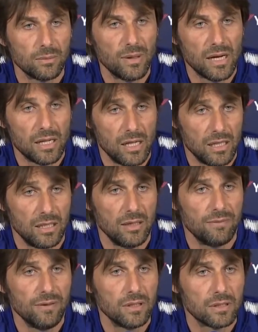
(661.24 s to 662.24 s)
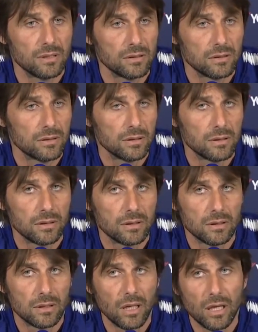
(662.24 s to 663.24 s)
Burnley defeat.
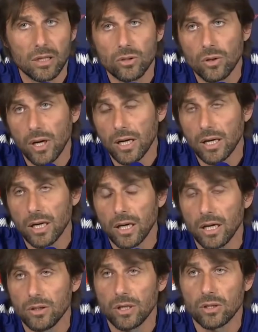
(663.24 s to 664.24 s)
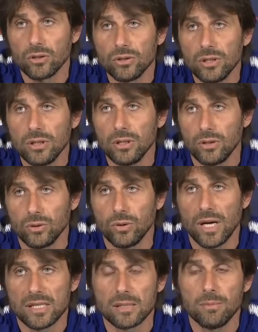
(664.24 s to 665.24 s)
You are continuing to
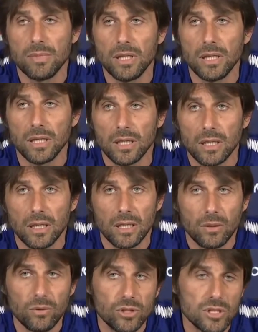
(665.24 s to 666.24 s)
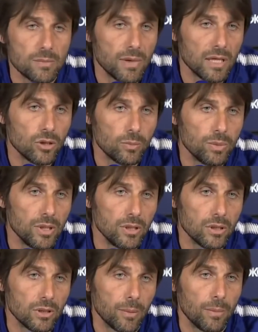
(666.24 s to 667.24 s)
ask me which is my
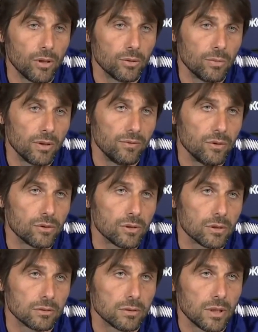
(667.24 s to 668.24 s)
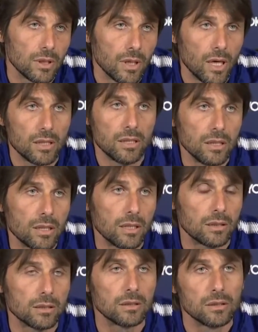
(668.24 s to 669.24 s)
opinion about my future. I think
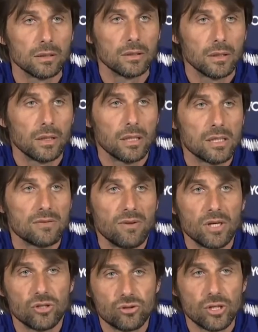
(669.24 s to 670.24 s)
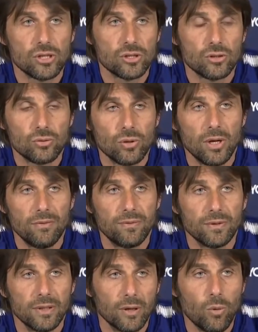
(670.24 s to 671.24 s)
that it's very strange to have
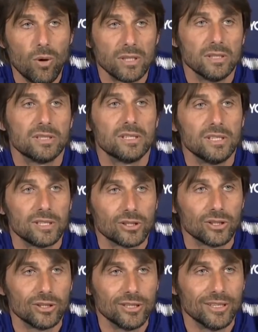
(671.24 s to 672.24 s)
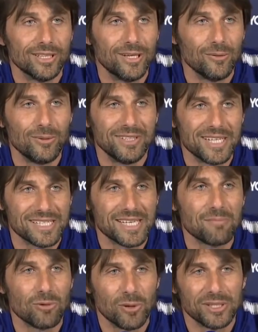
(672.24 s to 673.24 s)
one season with the
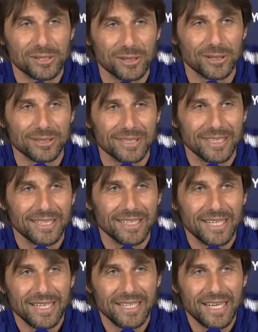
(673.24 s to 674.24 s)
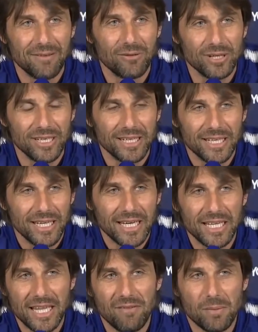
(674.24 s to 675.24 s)
same question in
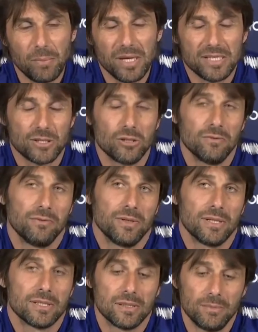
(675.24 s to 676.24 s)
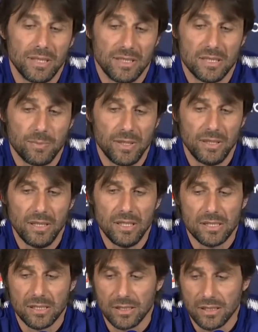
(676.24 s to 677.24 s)
every press conference. But despite this,